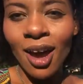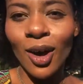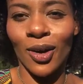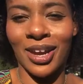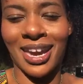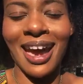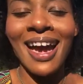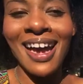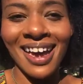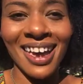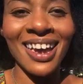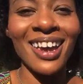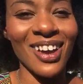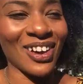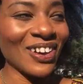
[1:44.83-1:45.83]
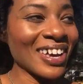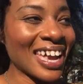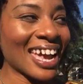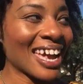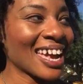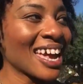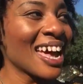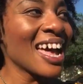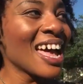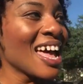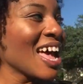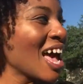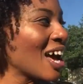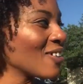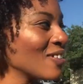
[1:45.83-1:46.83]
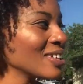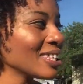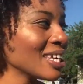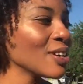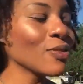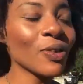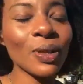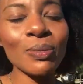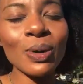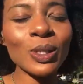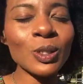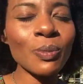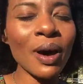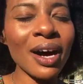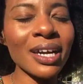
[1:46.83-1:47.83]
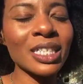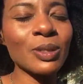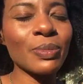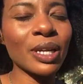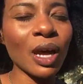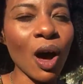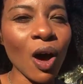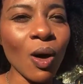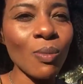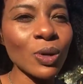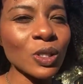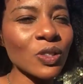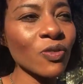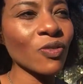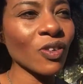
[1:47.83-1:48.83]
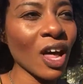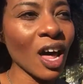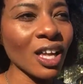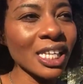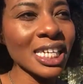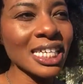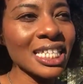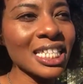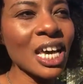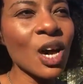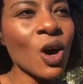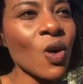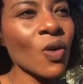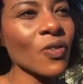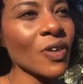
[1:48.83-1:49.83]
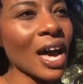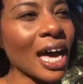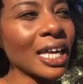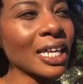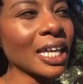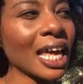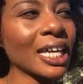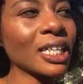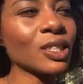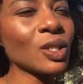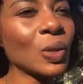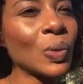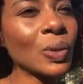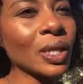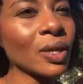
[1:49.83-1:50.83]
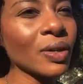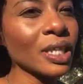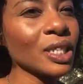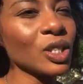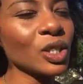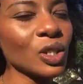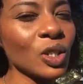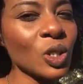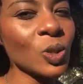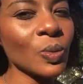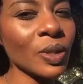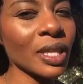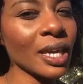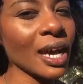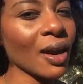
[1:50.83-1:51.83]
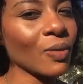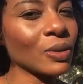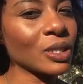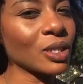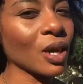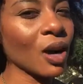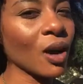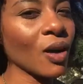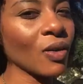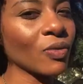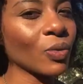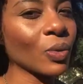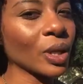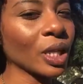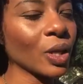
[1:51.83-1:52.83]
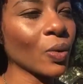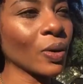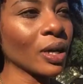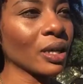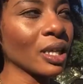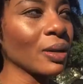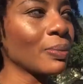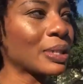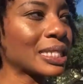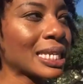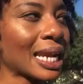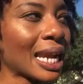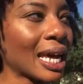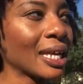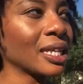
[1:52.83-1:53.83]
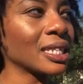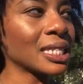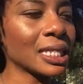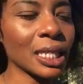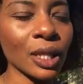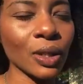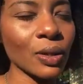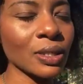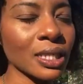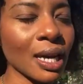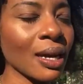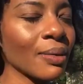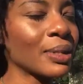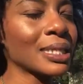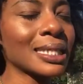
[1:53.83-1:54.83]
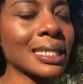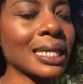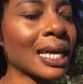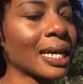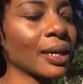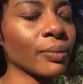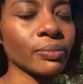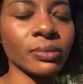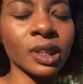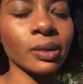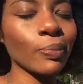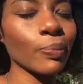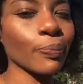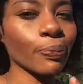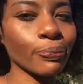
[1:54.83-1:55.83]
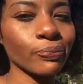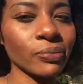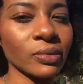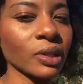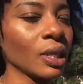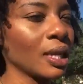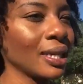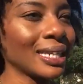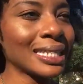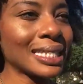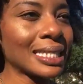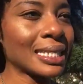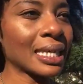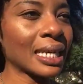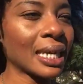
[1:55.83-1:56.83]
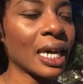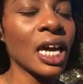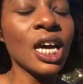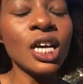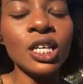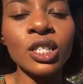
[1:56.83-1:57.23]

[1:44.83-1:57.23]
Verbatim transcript: Okay, okay. Everything for the most part has been almost flawless. We've had like two little issues, but they got resolved really quickly. But today, this is the third time. This is like this is it.